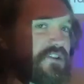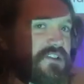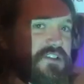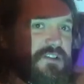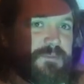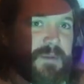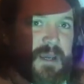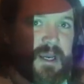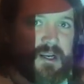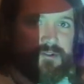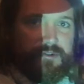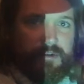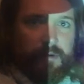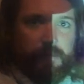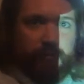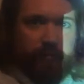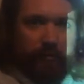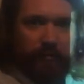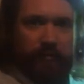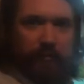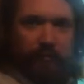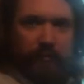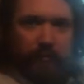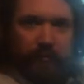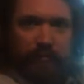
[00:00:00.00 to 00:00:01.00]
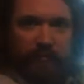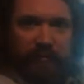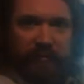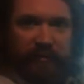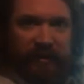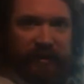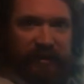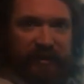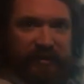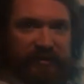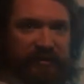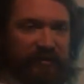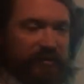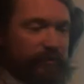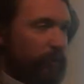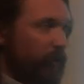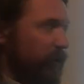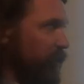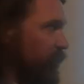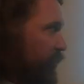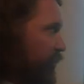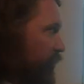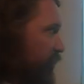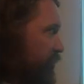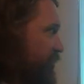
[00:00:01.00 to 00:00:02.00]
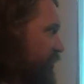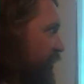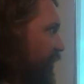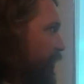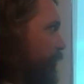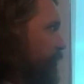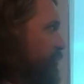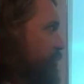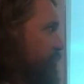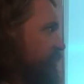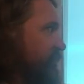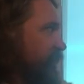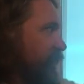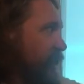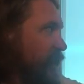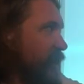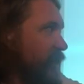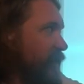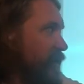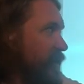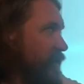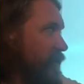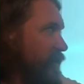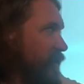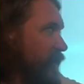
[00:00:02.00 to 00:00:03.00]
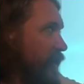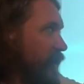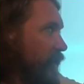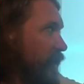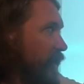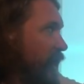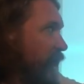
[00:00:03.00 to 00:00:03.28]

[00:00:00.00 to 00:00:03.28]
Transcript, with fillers: spectrum. This is what it looks like when you take the